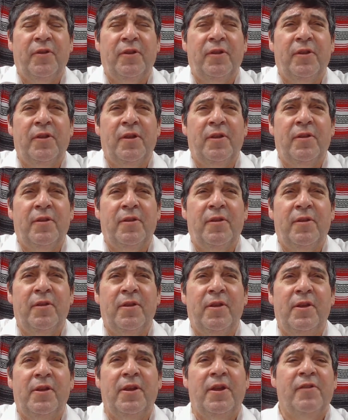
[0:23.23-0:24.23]

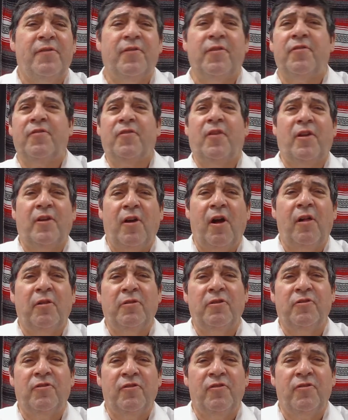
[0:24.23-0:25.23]
And as a
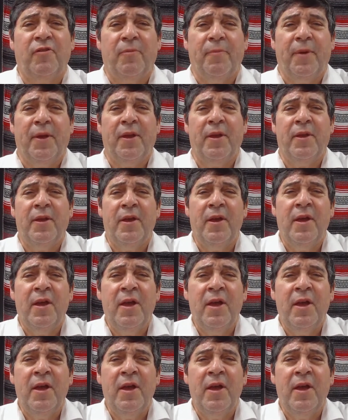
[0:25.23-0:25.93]
psychologist to me,